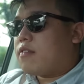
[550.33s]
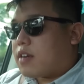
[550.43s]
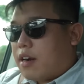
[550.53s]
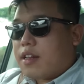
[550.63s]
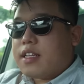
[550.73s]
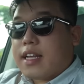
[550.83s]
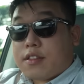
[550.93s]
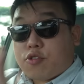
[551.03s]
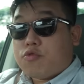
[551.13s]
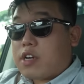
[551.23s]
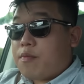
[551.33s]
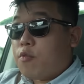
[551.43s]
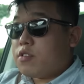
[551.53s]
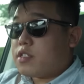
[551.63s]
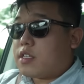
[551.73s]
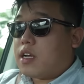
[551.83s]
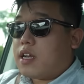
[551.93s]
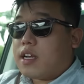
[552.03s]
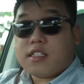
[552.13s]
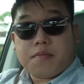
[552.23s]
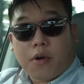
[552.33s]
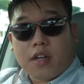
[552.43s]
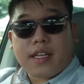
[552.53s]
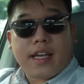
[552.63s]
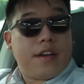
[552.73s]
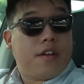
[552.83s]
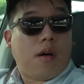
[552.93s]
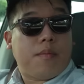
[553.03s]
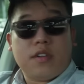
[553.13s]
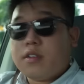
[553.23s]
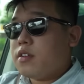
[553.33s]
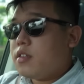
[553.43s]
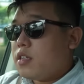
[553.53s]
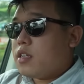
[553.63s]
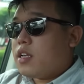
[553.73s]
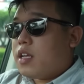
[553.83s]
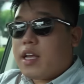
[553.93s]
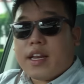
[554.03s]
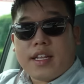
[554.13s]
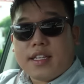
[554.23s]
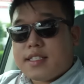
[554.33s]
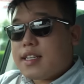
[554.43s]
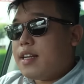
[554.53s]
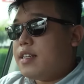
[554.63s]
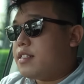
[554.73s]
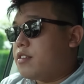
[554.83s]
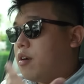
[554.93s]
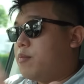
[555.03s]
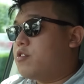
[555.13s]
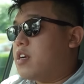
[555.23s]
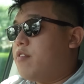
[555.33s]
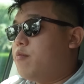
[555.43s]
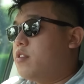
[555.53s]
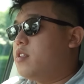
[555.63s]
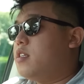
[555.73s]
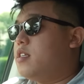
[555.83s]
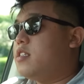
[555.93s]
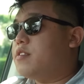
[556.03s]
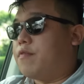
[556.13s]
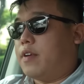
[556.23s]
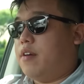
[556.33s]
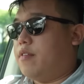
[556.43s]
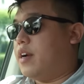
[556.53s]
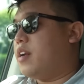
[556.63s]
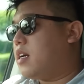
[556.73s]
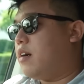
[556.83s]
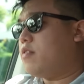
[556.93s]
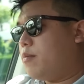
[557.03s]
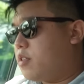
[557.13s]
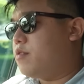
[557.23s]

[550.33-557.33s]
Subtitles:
Currently there are 2 drive modes, Sport and Normal. And inside this normal drive mode, it is very, very comfortable.